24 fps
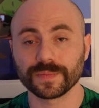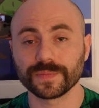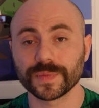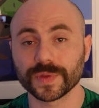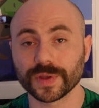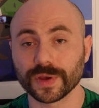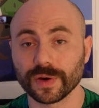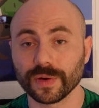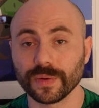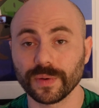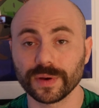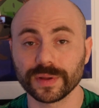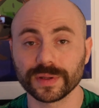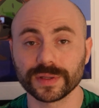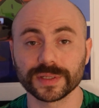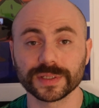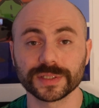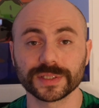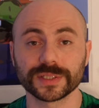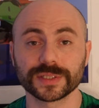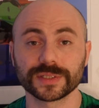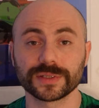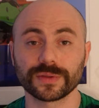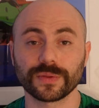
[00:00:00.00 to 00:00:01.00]
go on
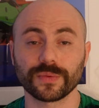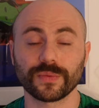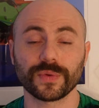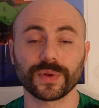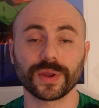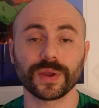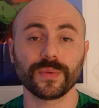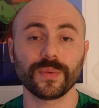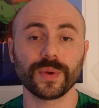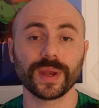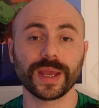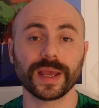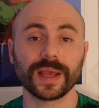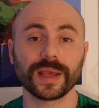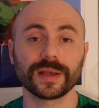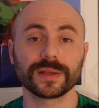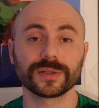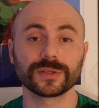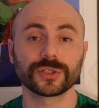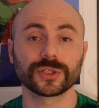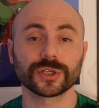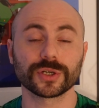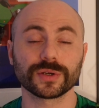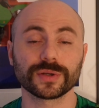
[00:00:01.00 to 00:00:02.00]
this 3-week
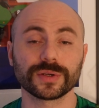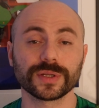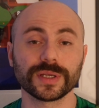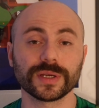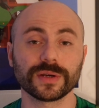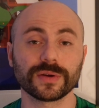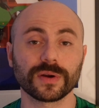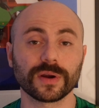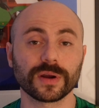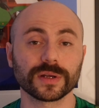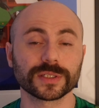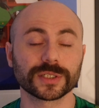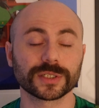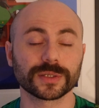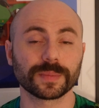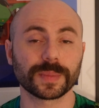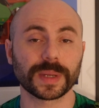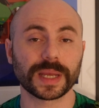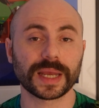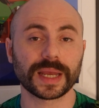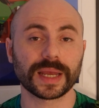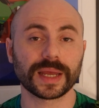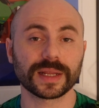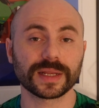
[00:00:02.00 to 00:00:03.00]
journey across
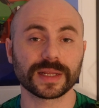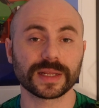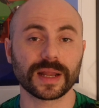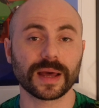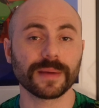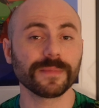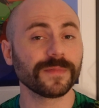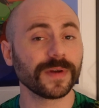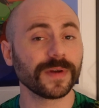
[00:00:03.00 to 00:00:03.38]
Japan. And I'm